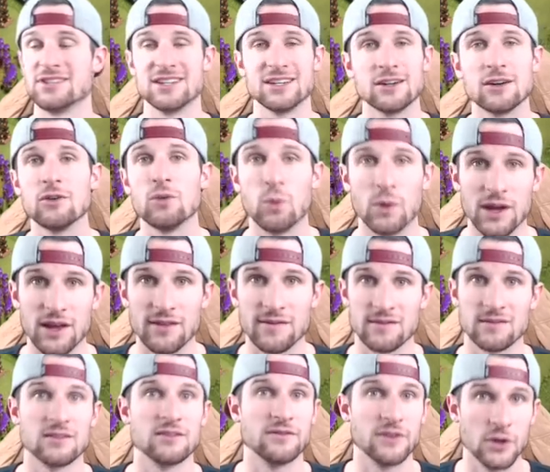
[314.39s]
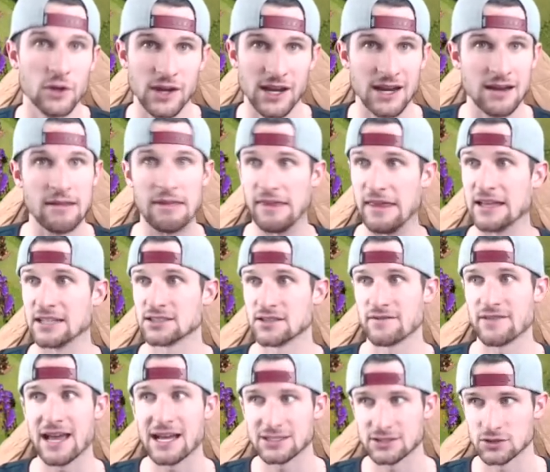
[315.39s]
deal with LavaLoon and things
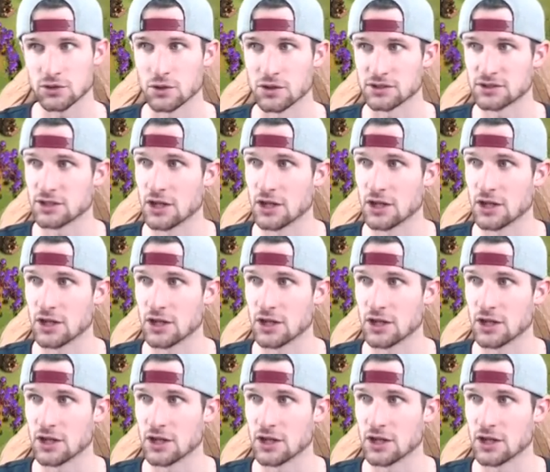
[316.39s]
of that sort.